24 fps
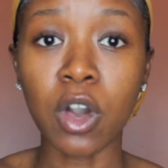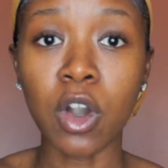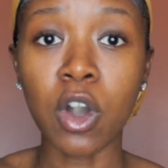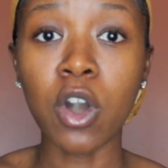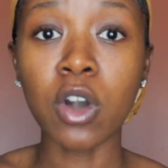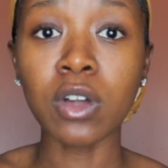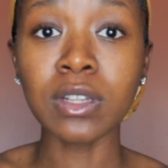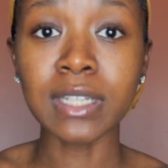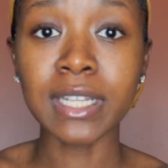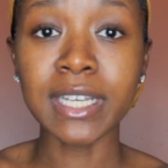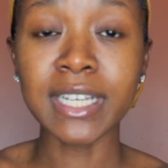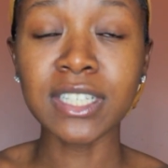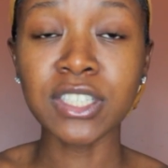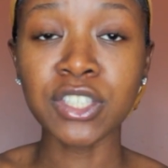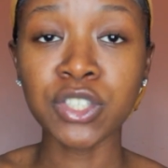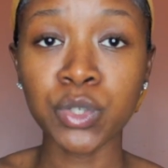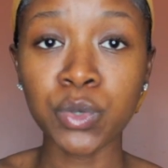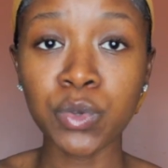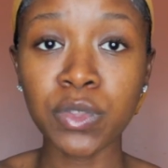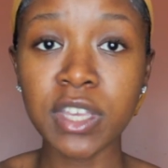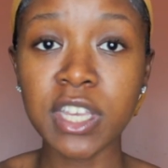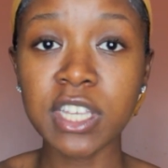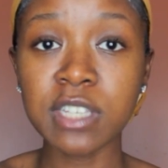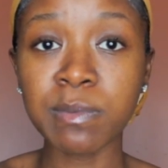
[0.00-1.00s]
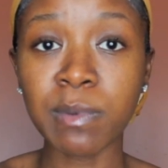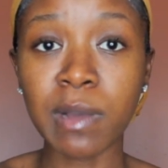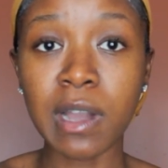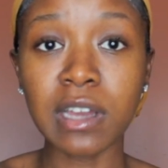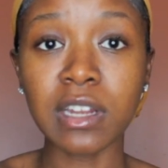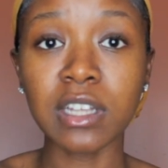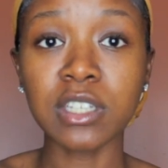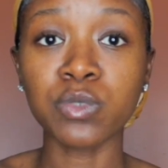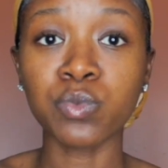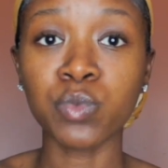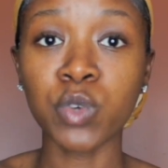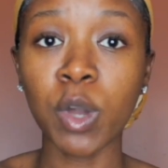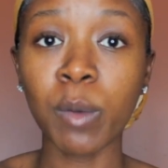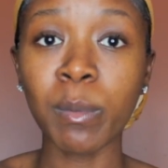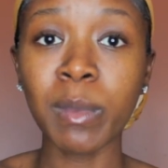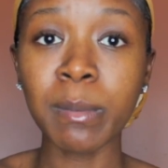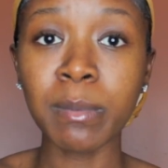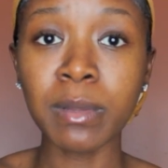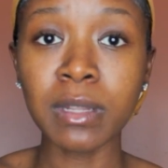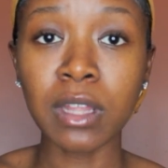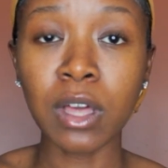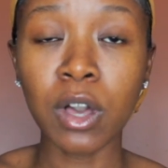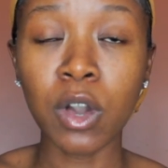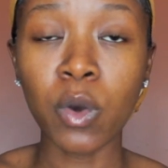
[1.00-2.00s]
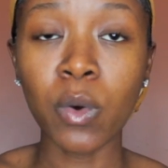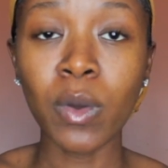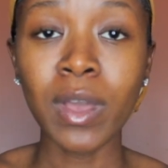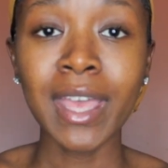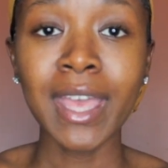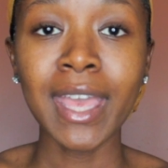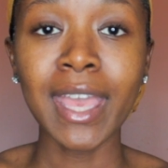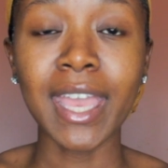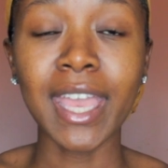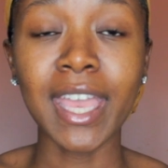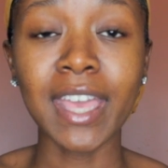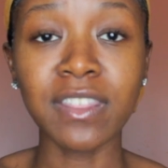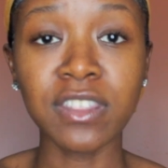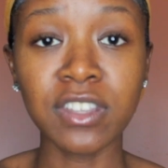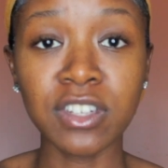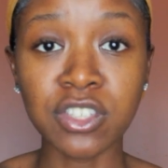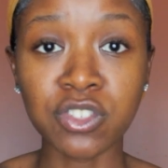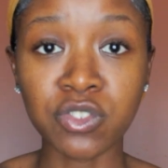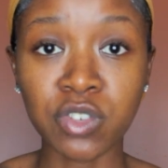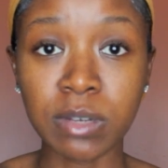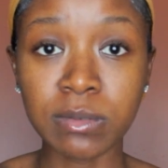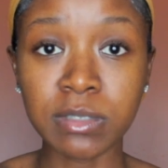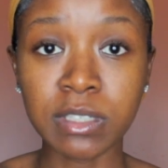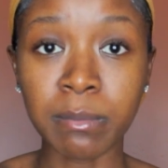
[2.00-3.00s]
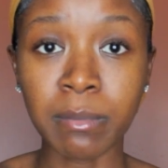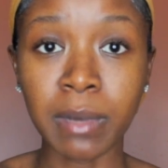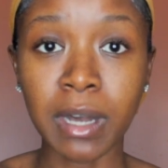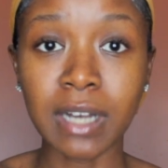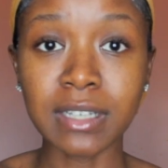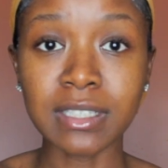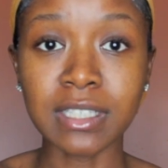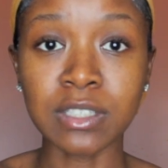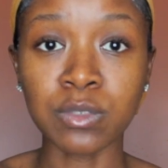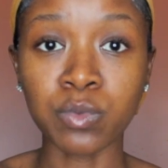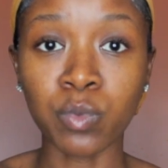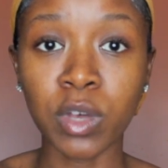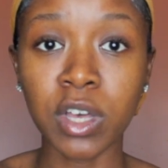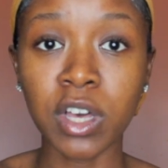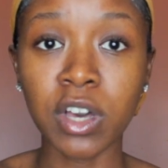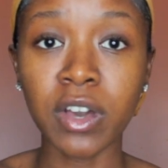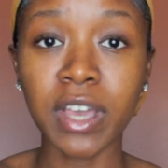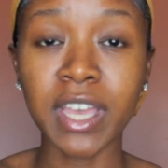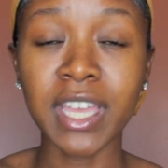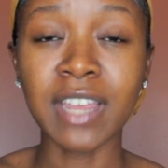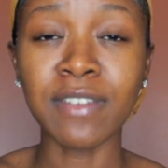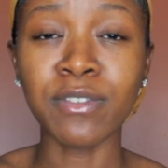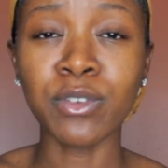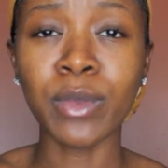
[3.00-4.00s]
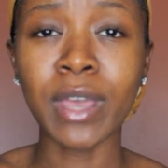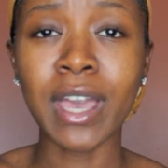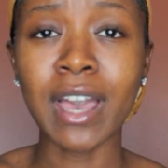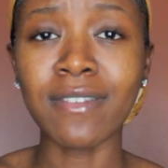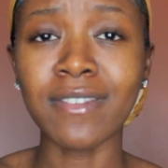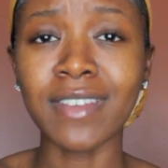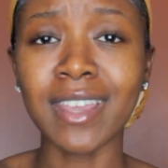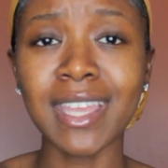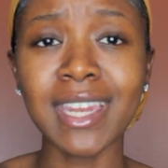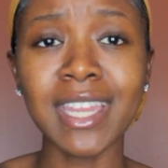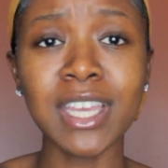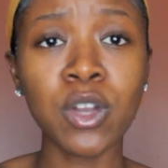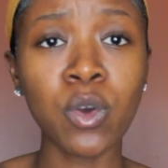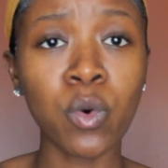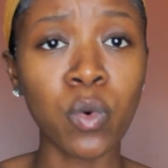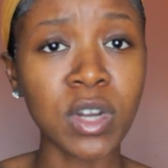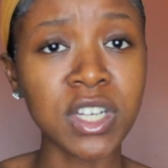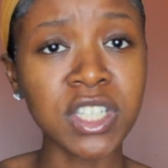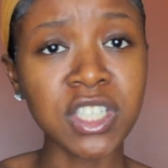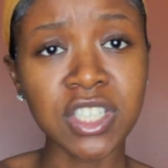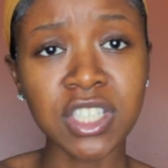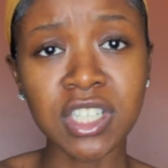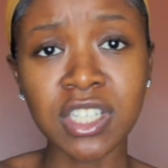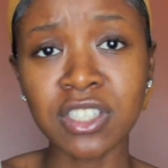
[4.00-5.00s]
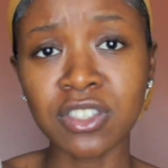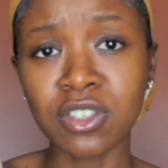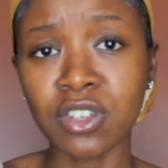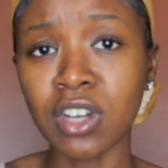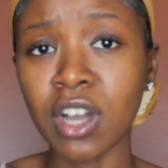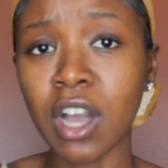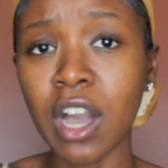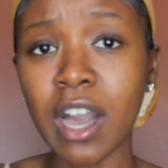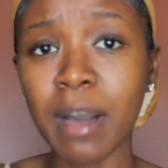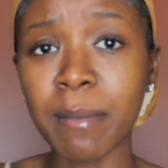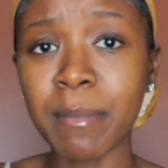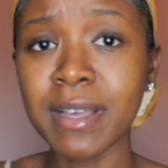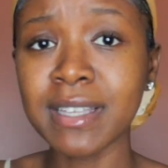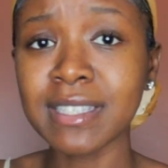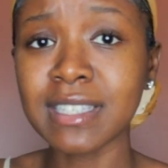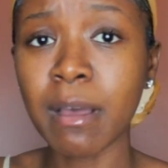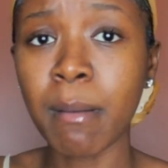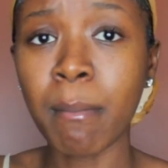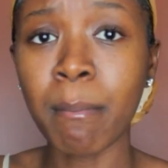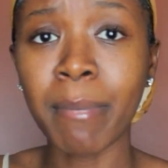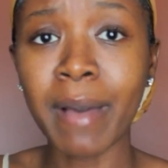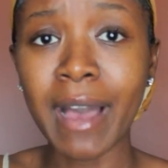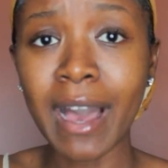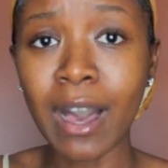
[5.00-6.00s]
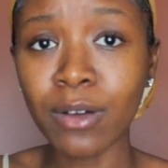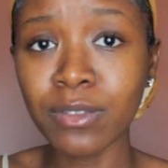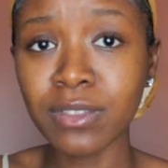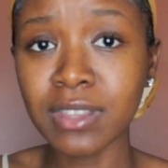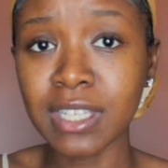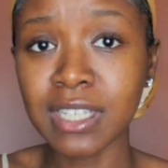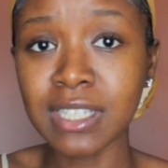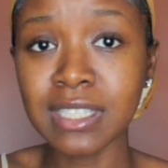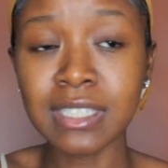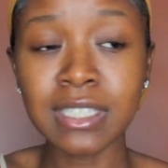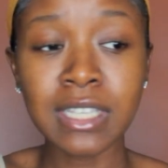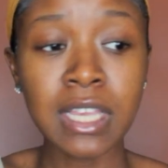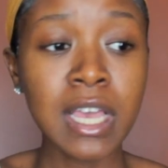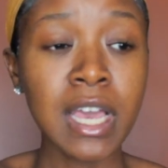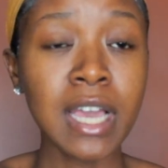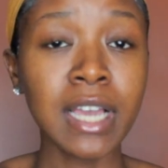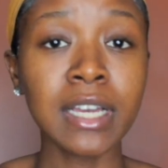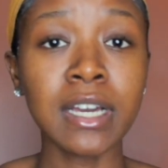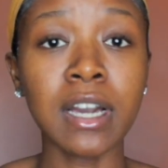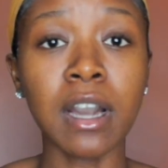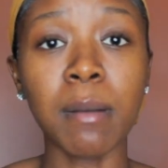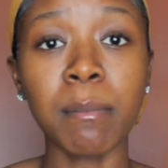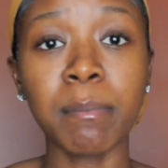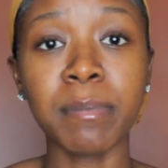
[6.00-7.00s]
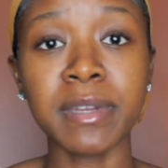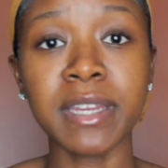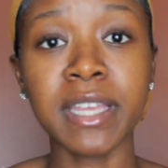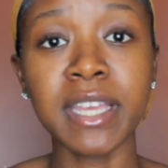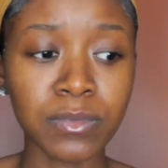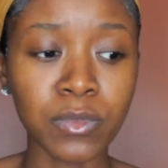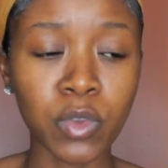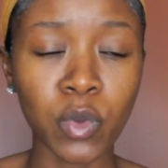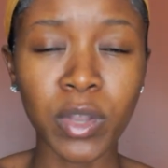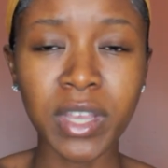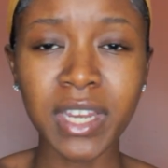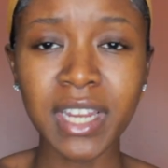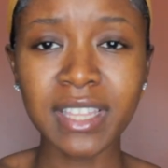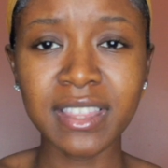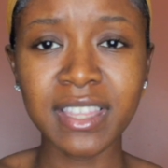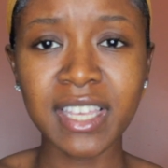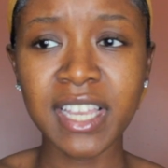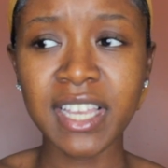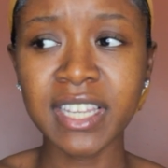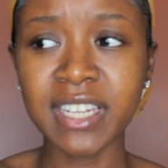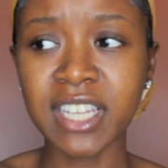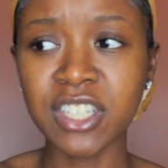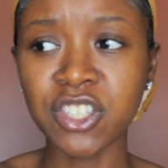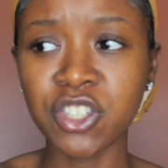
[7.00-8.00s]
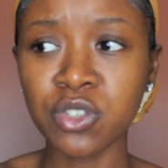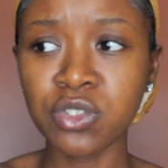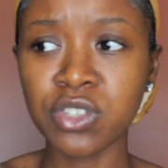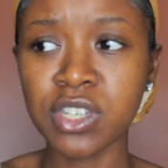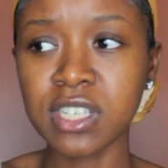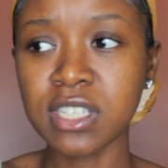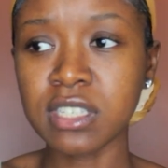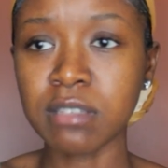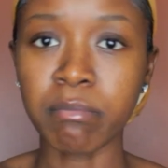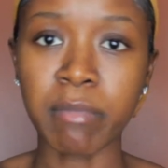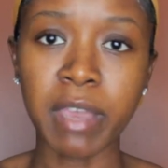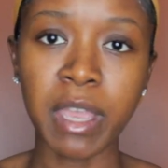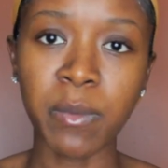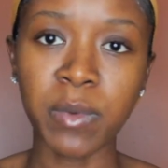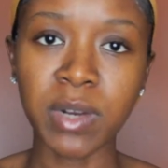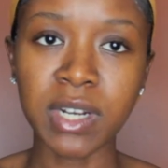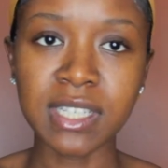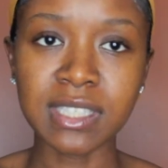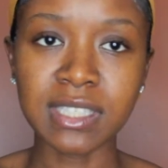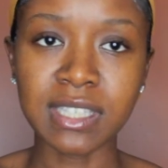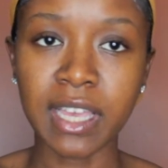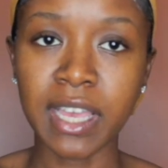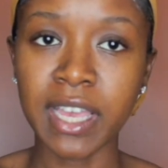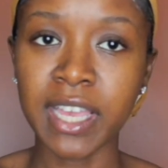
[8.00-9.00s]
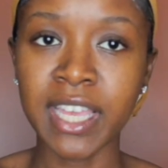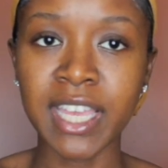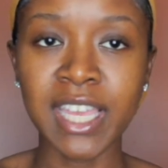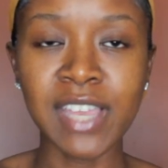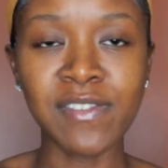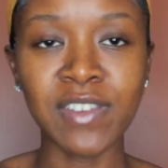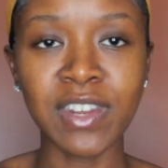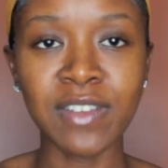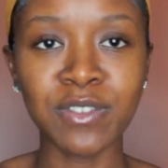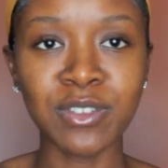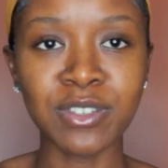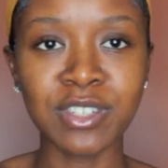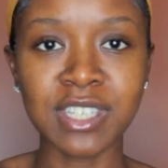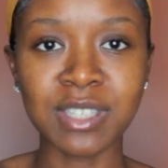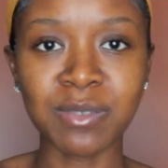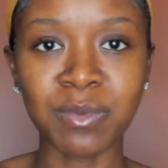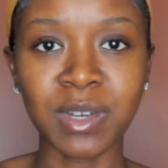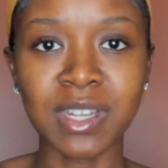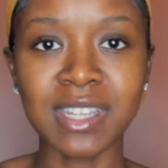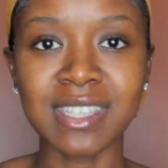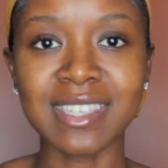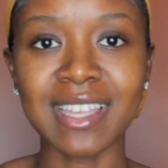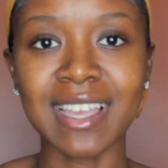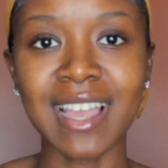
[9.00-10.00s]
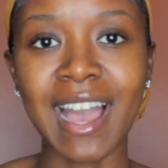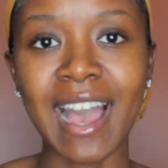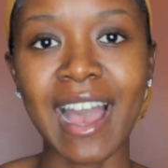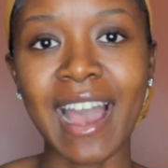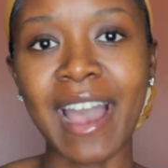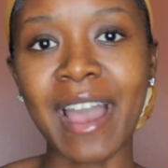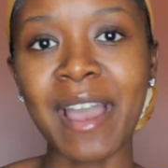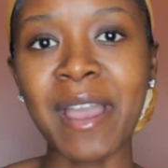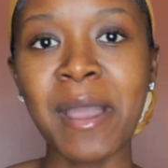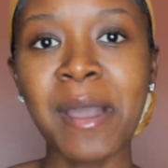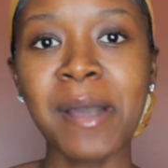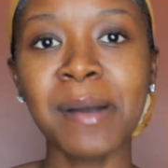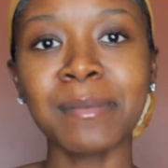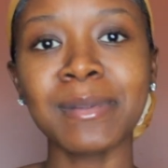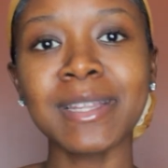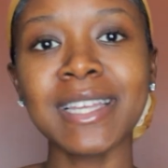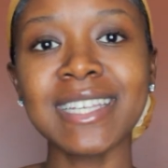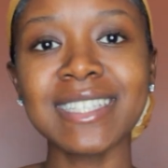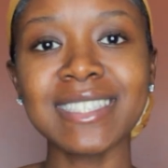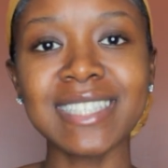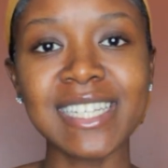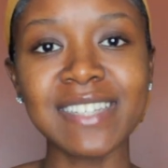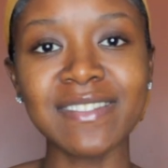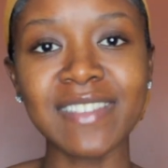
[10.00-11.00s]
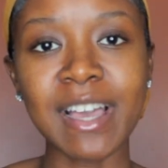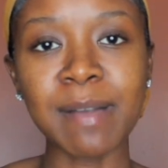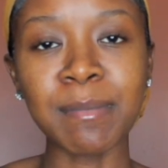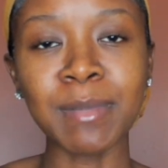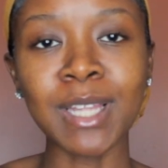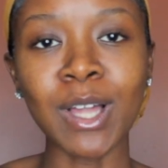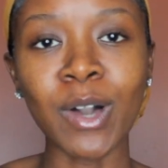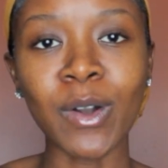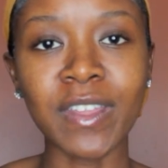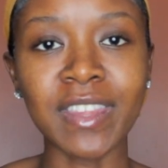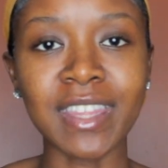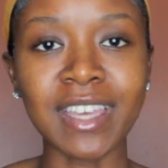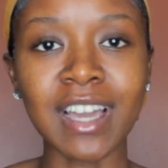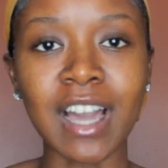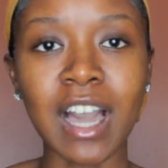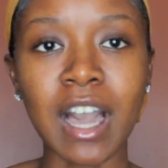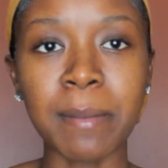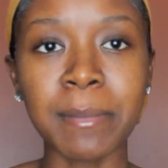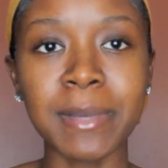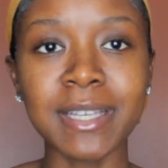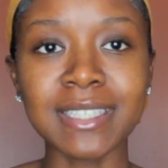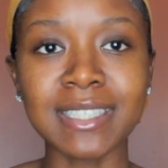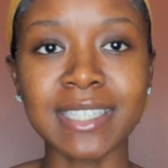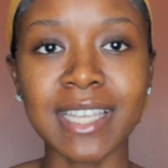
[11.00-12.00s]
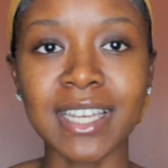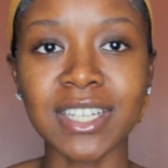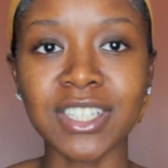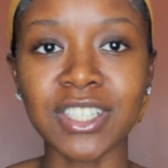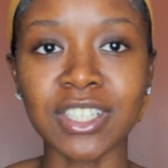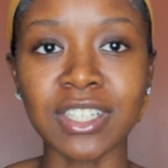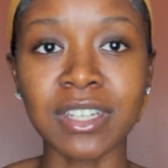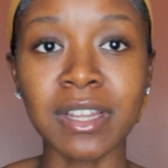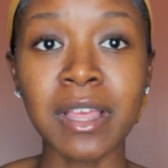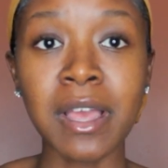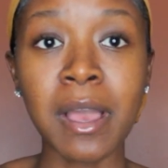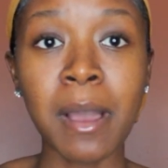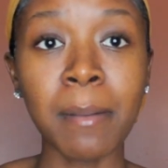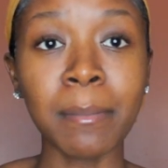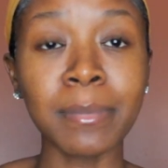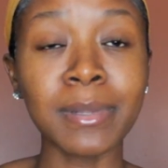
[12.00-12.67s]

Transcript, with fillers: All links to these products will be below in the description box as well. And if you have any questions or comments about this company or anything that you just may want to say, even if you just want to say hi, please leave that below in the comment section.